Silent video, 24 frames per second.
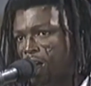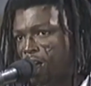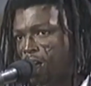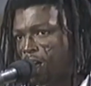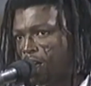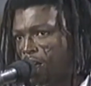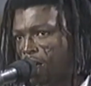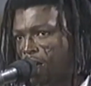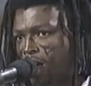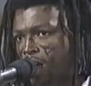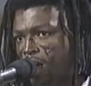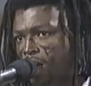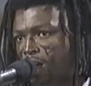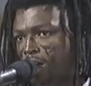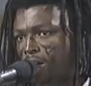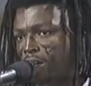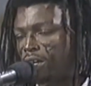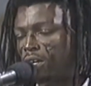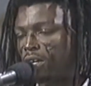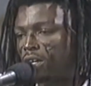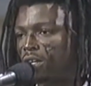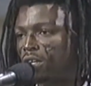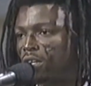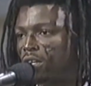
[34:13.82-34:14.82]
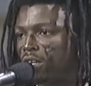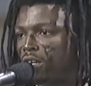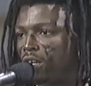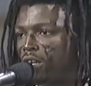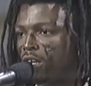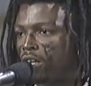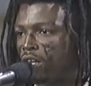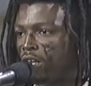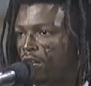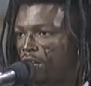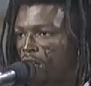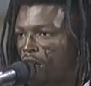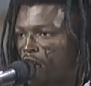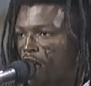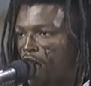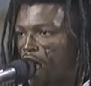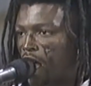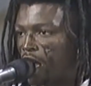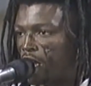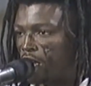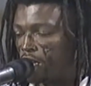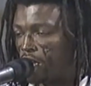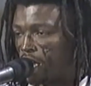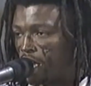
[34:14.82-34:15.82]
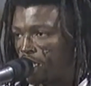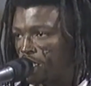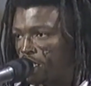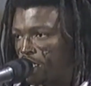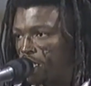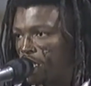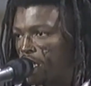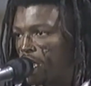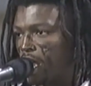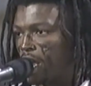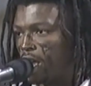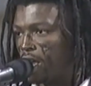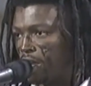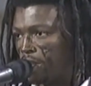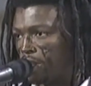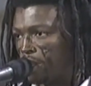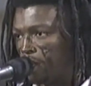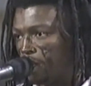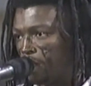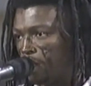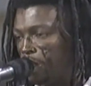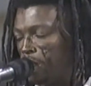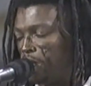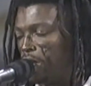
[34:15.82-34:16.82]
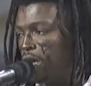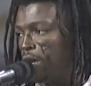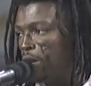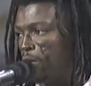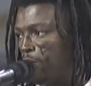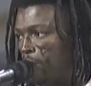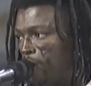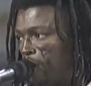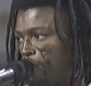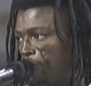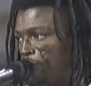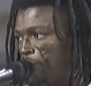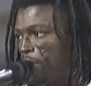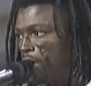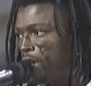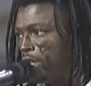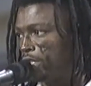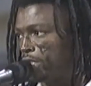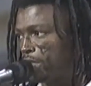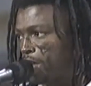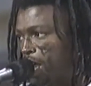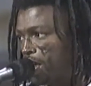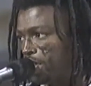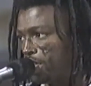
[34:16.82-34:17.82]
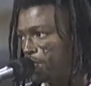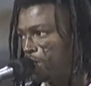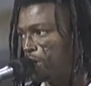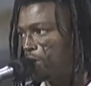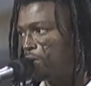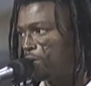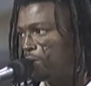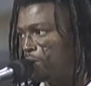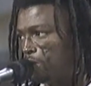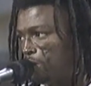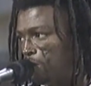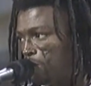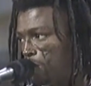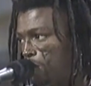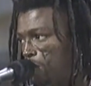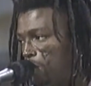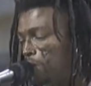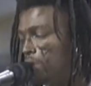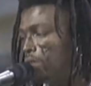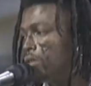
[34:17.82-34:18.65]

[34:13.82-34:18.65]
Seal's first album is kind of been nuked out of history by the simple fact